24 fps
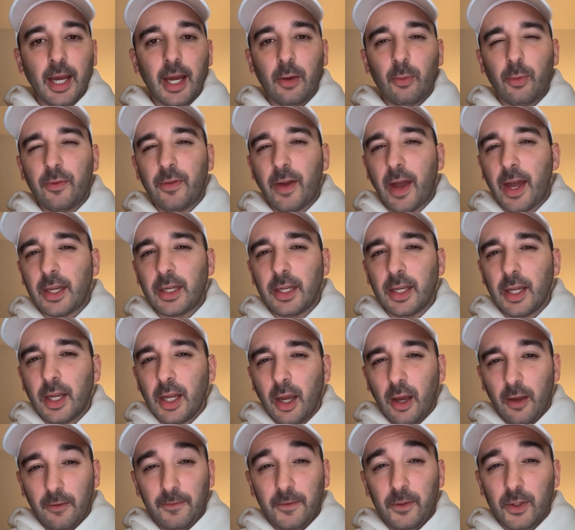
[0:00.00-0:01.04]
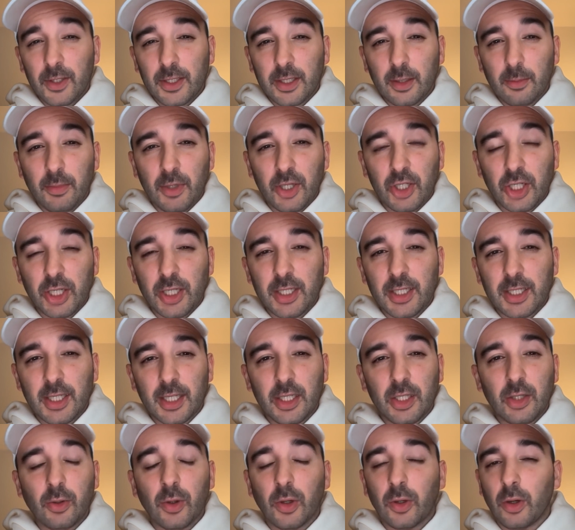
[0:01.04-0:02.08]
We've had a few submissions
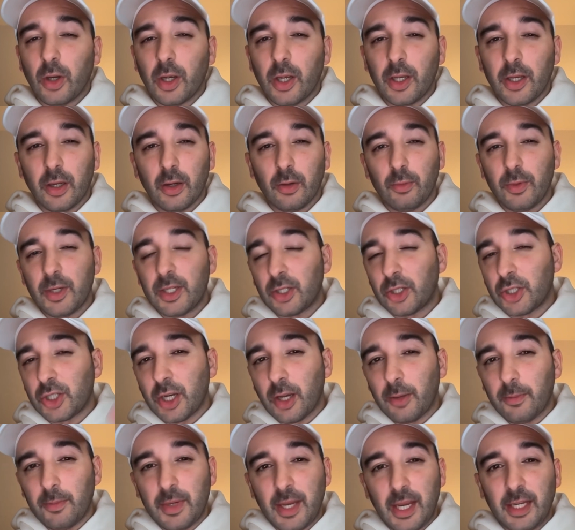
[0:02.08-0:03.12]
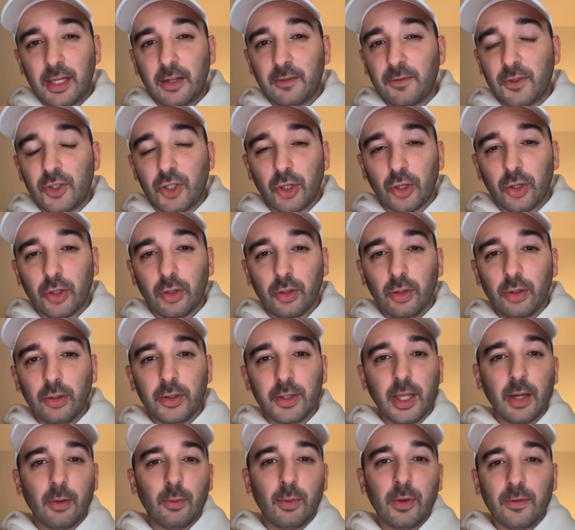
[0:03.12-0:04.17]
into a ResearchHub native journal
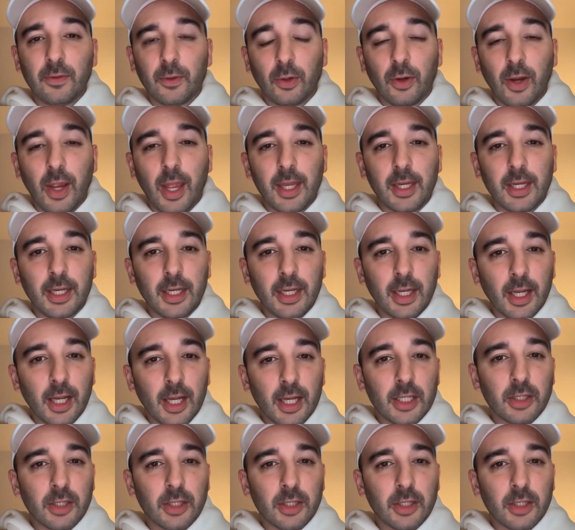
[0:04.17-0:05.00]
that we've created.